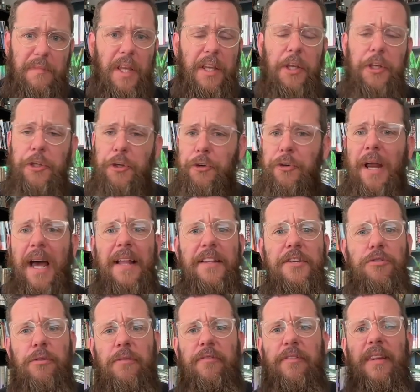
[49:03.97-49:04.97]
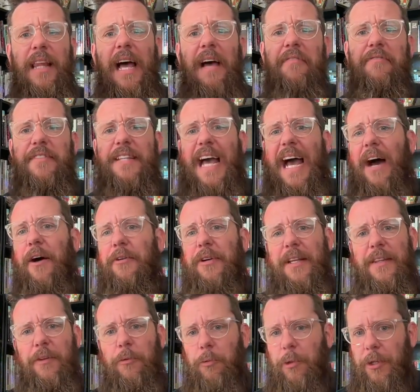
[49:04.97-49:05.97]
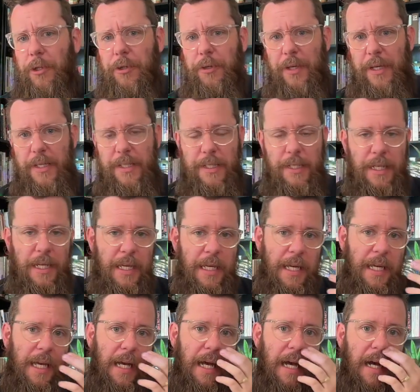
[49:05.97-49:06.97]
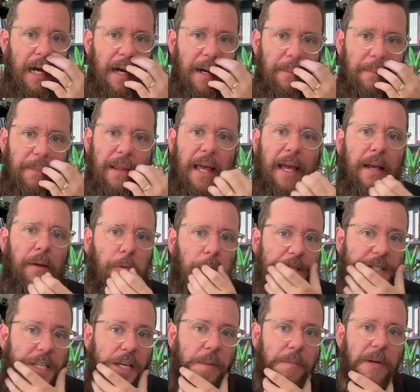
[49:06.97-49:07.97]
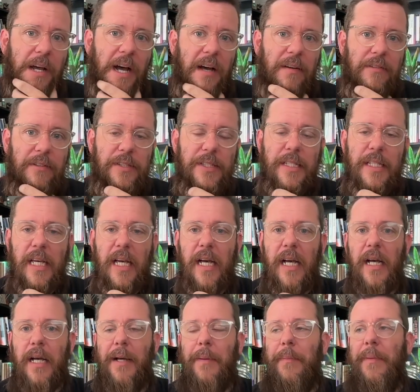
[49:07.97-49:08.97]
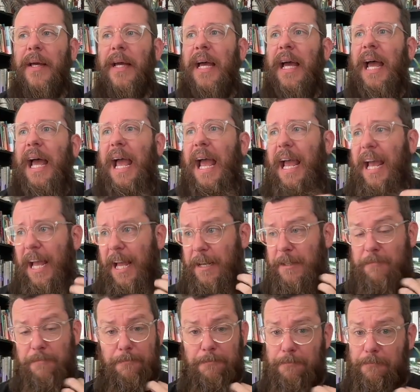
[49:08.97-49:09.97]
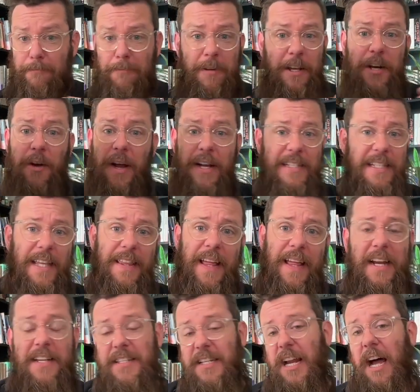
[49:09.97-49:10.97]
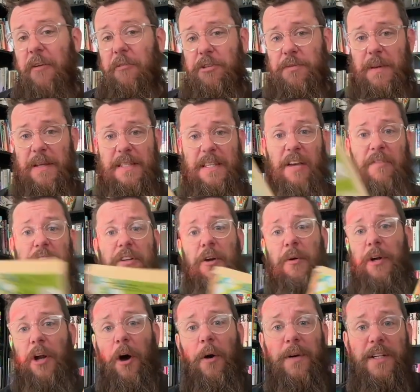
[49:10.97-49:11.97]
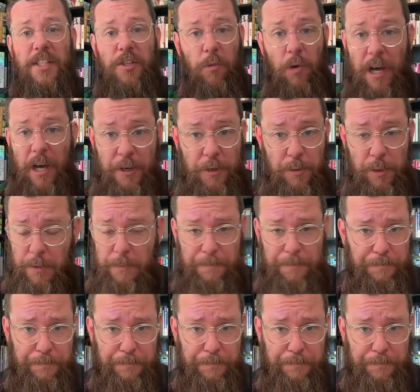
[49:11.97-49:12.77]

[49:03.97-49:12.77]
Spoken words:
You're not sort of left out in the wilderness, like with some novels, and I say that as a novelist myself. In Always the Wanderer,